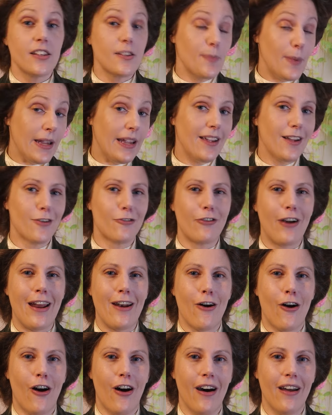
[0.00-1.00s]
Speaking of
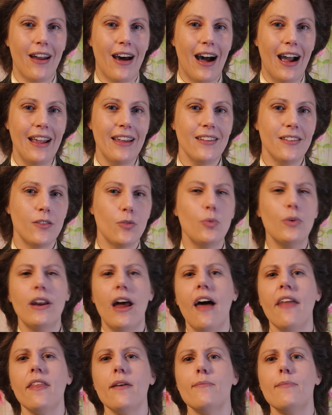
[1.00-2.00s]
red hot irons, when
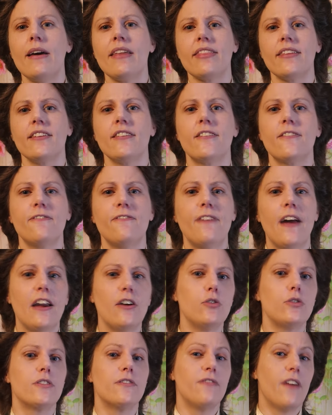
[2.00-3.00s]
other methods
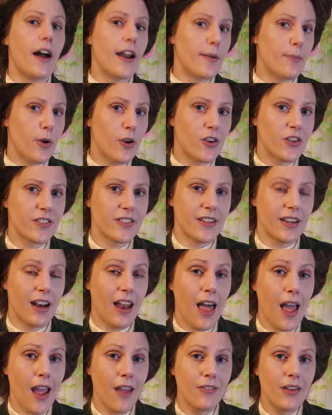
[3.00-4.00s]
failed to find a person
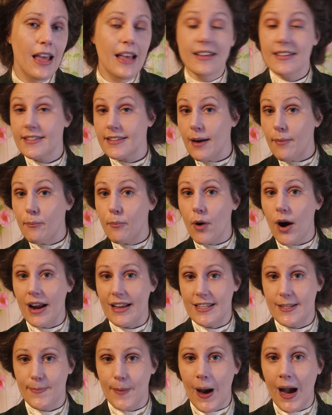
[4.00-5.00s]
alive, some
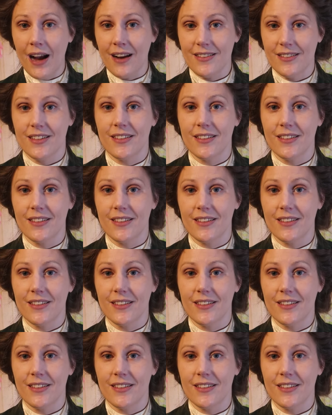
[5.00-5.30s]
bright sparks